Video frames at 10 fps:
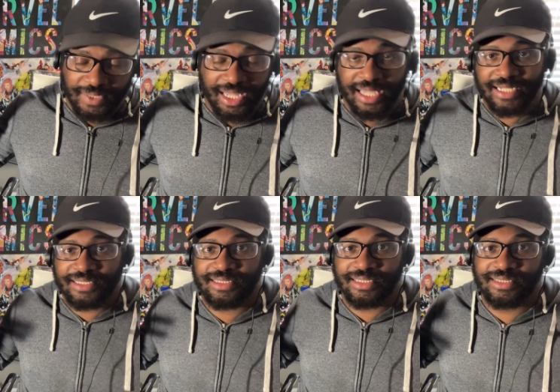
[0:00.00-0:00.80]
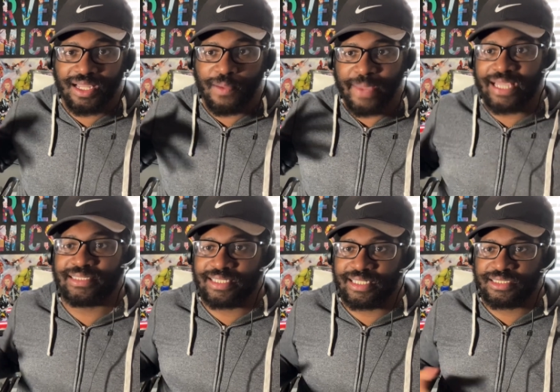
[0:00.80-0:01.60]
it is just
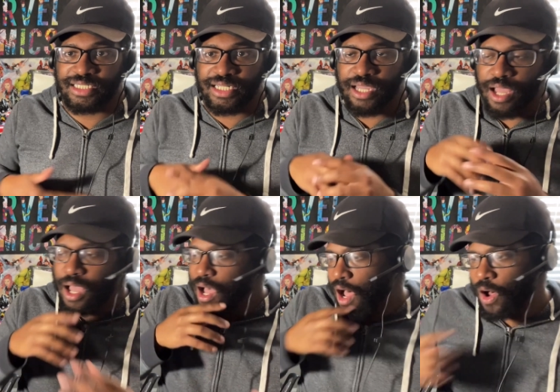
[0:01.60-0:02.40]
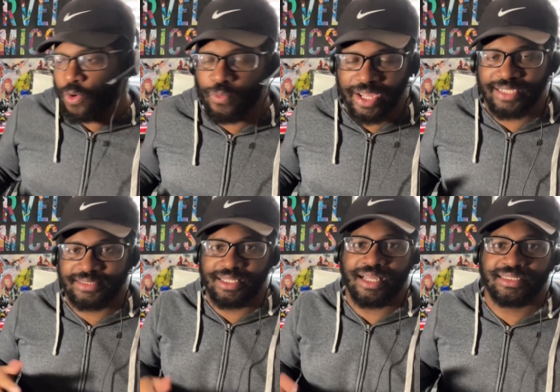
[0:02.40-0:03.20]
amazing. She always
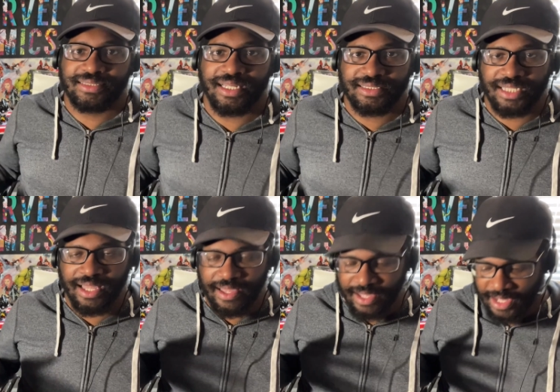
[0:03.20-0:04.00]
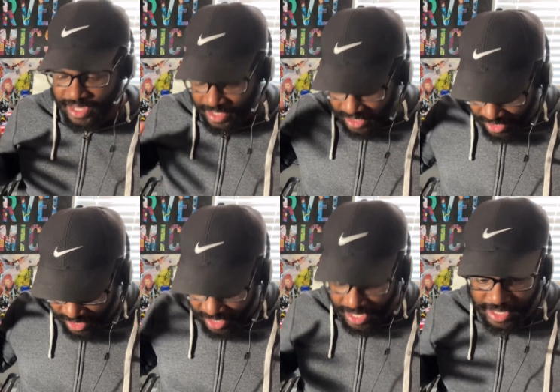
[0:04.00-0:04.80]
does such
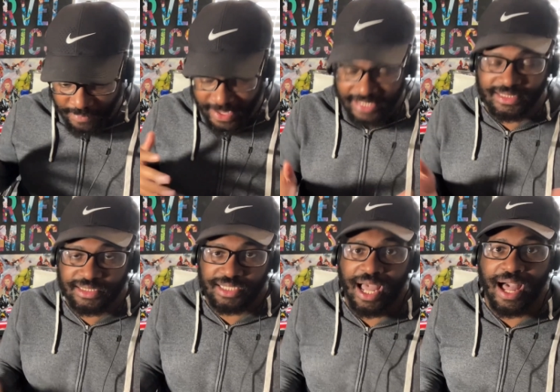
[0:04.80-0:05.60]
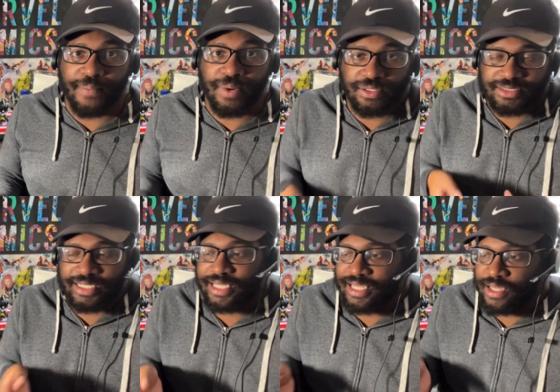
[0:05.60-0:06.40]
an amazing job. Her
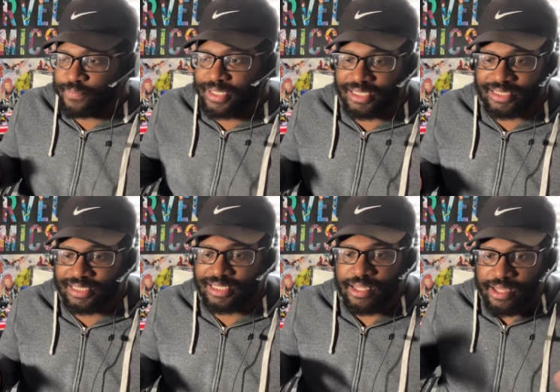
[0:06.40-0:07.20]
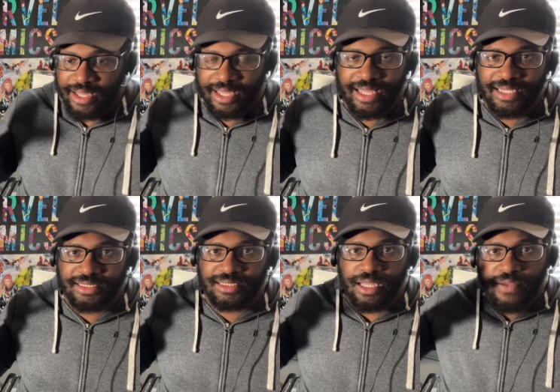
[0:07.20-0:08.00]
singing ability
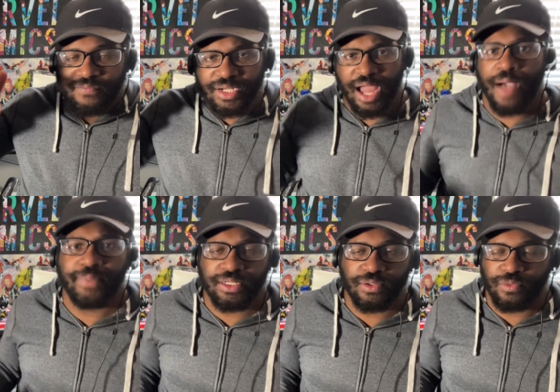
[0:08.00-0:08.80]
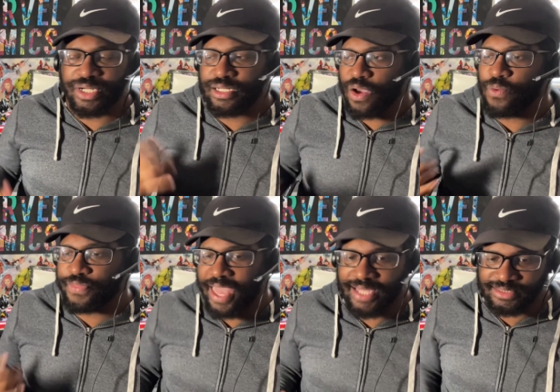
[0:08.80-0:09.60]
is phenomenal. We know
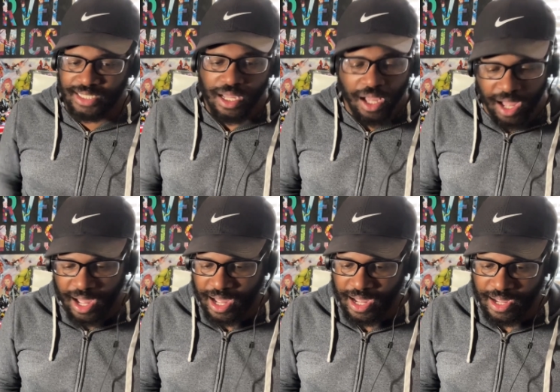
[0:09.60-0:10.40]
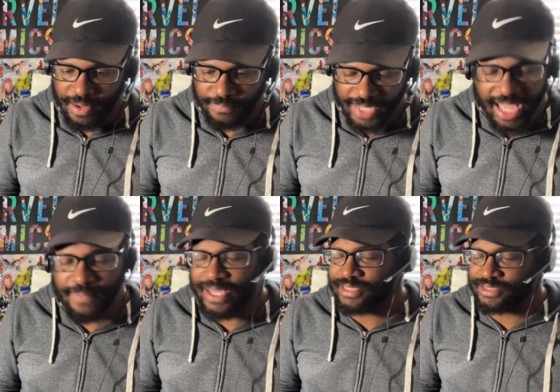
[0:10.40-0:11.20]
that. Um, yeah,
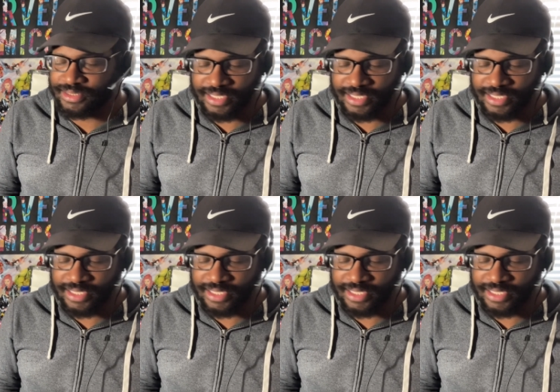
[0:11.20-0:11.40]
man, just